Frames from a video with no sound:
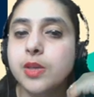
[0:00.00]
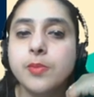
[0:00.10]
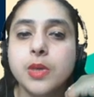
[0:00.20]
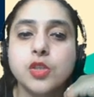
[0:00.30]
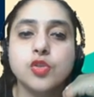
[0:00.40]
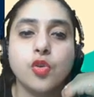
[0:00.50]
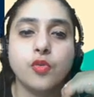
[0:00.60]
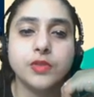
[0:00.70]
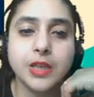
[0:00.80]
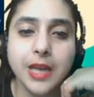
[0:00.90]
measure of
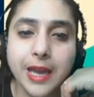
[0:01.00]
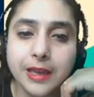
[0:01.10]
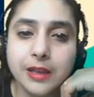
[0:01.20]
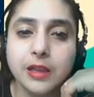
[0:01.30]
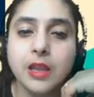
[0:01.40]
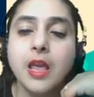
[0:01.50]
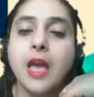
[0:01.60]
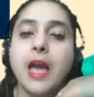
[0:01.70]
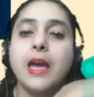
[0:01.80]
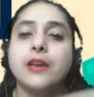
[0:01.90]
an angle.
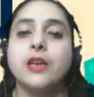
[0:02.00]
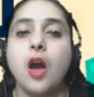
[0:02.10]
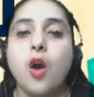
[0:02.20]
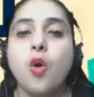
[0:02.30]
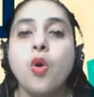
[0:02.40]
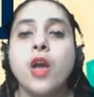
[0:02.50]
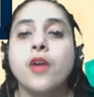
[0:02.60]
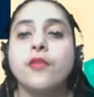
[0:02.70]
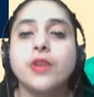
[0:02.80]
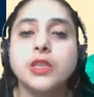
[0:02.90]
And now
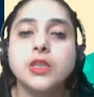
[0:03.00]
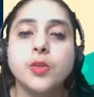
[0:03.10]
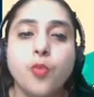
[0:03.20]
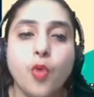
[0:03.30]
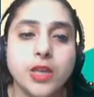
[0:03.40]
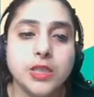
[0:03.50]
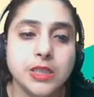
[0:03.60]
where the point